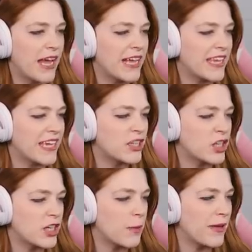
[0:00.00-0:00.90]
Bailey,
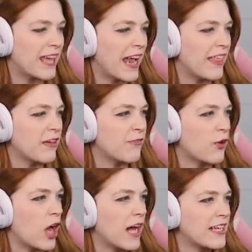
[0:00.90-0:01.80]
shouldn't you be Kaylee
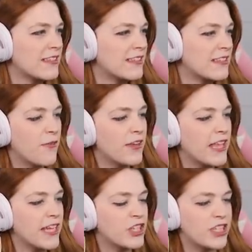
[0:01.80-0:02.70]
Frost? I feel like